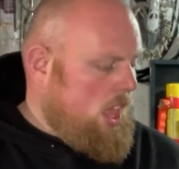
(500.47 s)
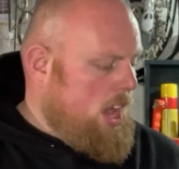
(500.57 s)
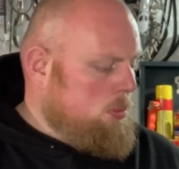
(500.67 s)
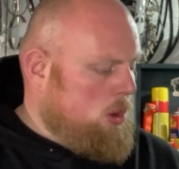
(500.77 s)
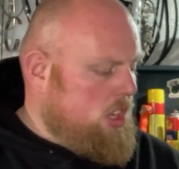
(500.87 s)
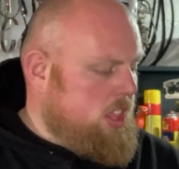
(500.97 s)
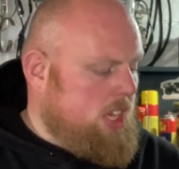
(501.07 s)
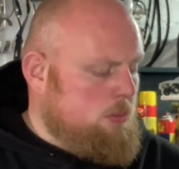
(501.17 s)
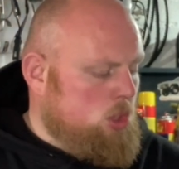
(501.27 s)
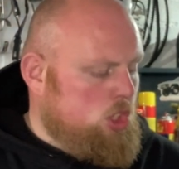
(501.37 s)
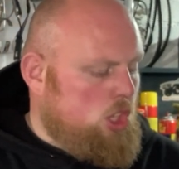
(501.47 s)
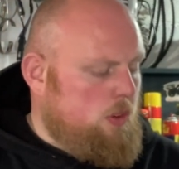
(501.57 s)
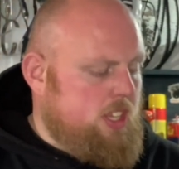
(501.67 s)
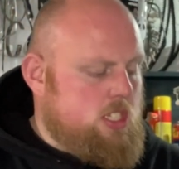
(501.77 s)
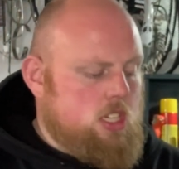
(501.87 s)
And what I think I'm going to do
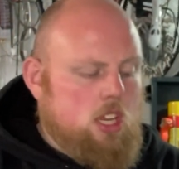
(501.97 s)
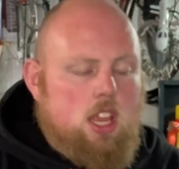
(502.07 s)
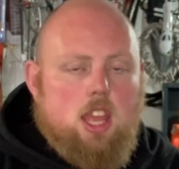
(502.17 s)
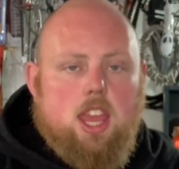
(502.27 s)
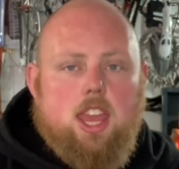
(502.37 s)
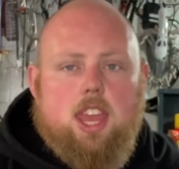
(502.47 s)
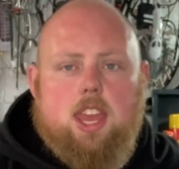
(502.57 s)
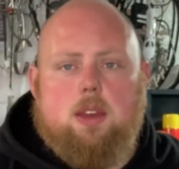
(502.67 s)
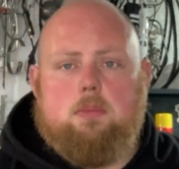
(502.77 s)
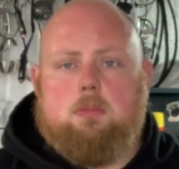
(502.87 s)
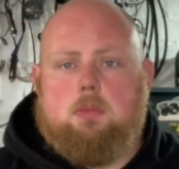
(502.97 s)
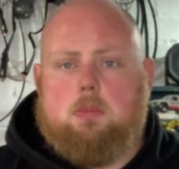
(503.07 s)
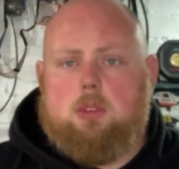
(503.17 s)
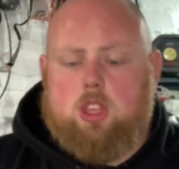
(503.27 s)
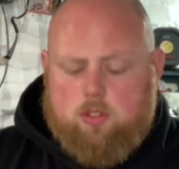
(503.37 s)
is,
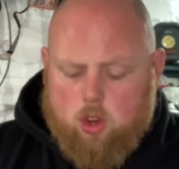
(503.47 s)
you've